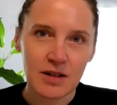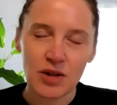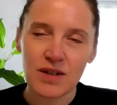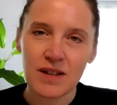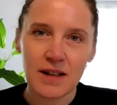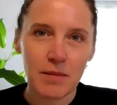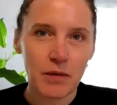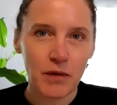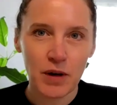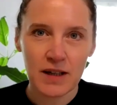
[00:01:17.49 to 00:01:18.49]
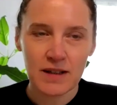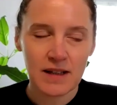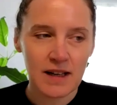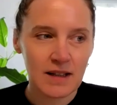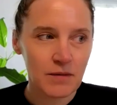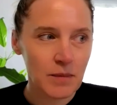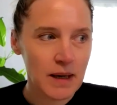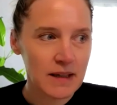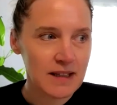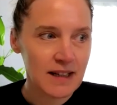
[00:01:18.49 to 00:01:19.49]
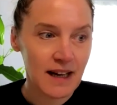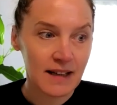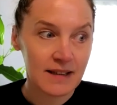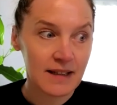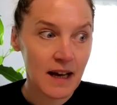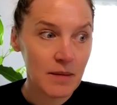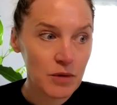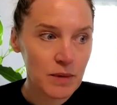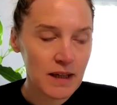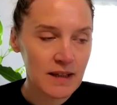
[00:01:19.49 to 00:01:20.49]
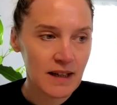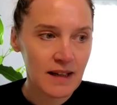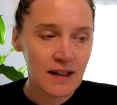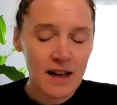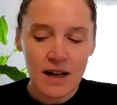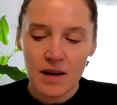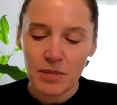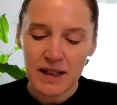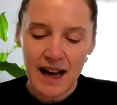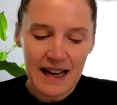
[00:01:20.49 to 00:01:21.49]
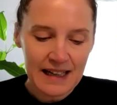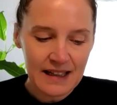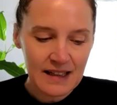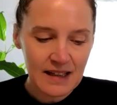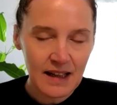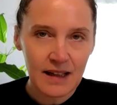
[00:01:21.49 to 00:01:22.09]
Just the day before yesterday, some of my dear clients came to me and said, but Alex,